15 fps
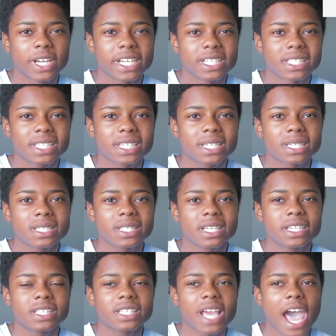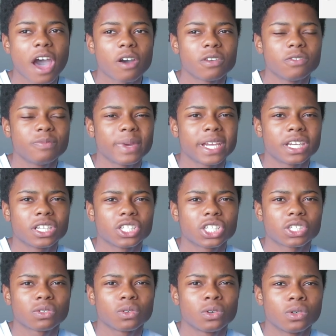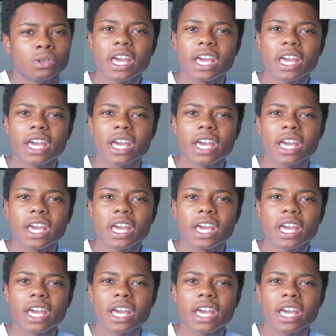races. It's out of my control